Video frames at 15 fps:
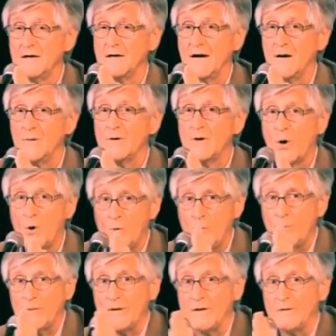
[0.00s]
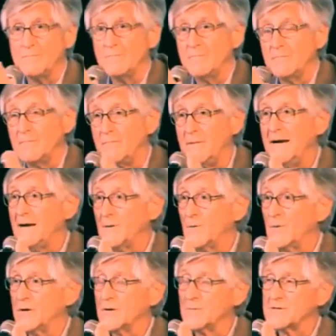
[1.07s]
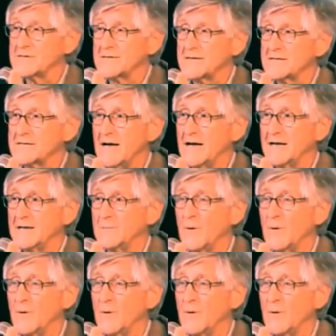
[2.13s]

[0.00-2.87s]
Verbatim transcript: I would hope it met what it was designed.